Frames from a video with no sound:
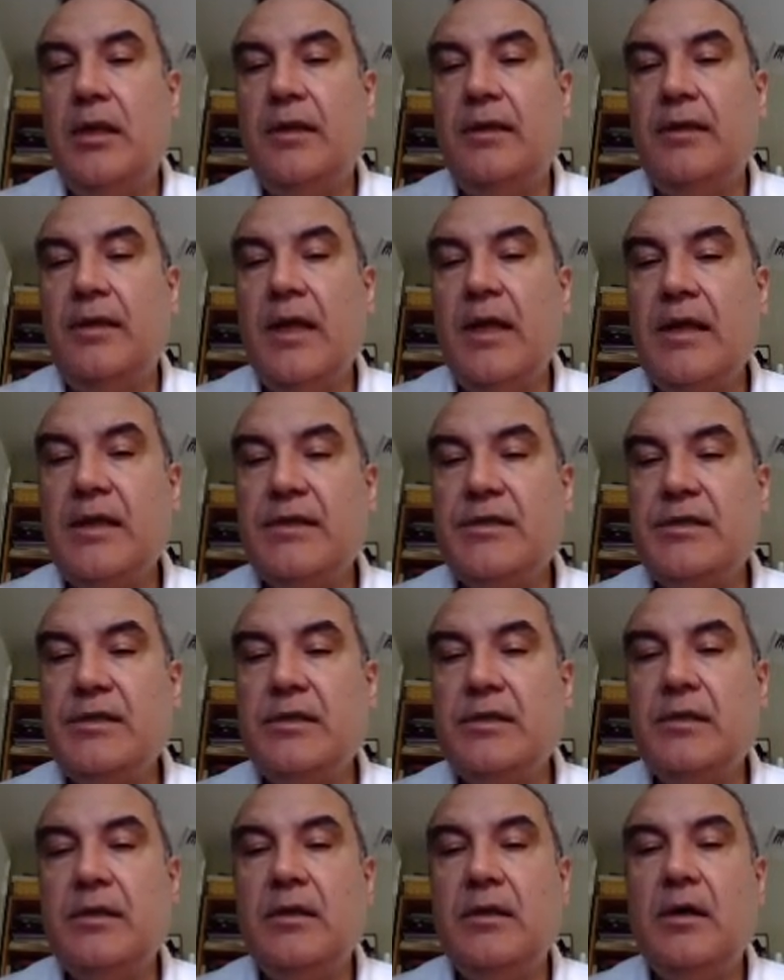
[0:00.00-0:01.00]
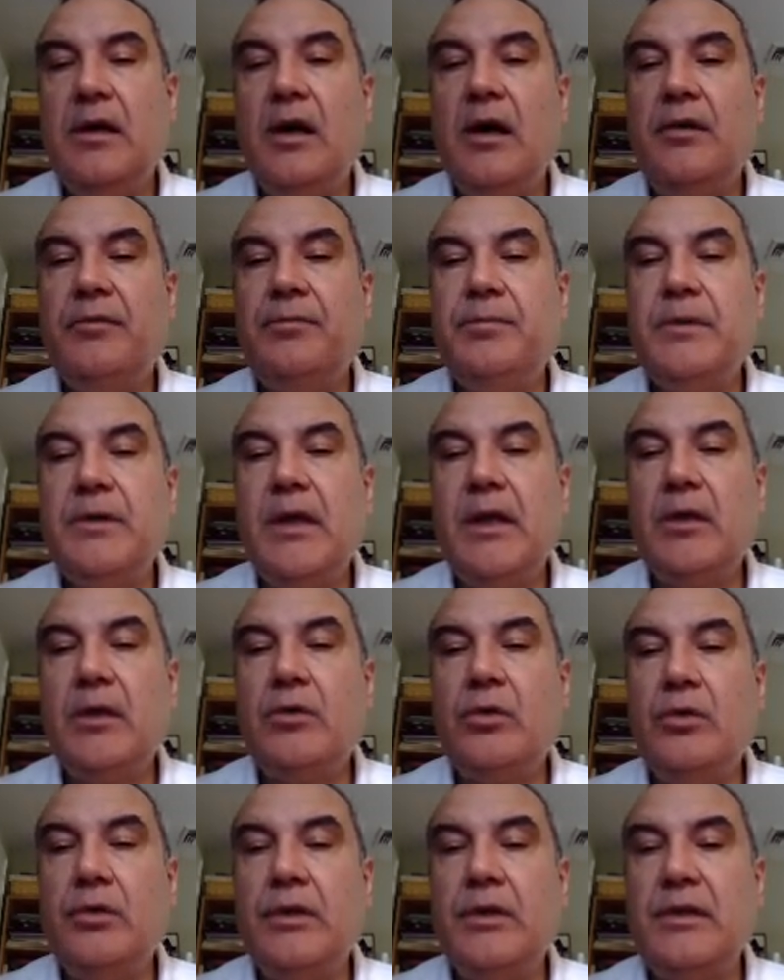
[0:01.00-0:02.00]
Next, Huffman
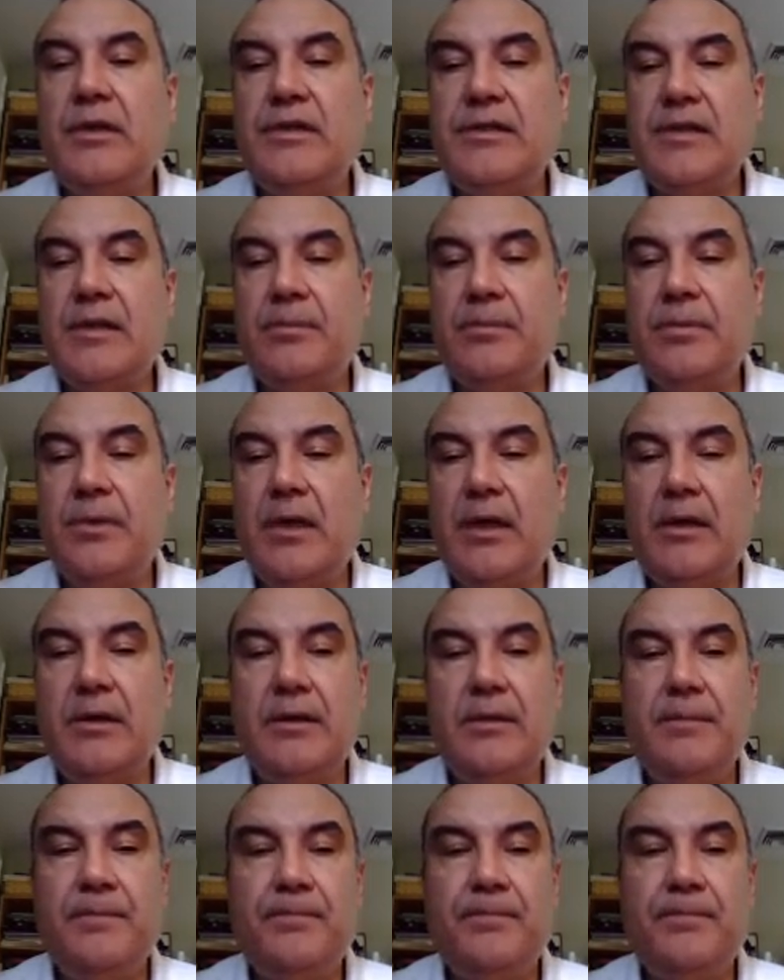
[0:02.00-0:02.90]
encoding is applied.